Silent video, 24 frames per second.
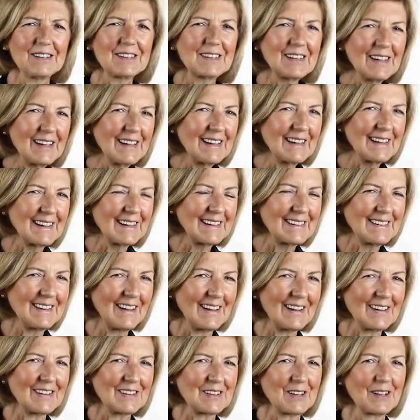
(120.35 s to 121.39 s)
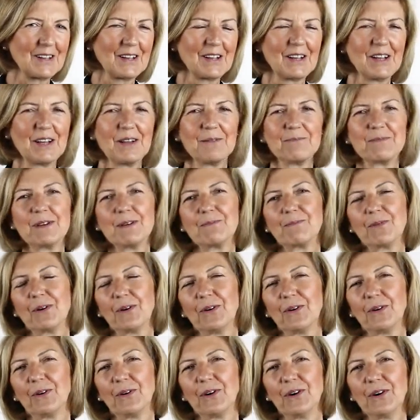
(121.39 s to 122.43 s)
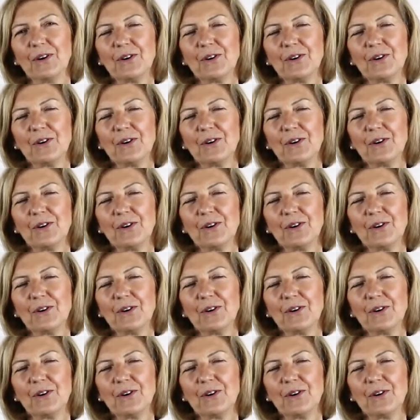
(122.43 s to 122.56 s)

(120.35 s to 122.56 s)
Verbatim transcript: think that people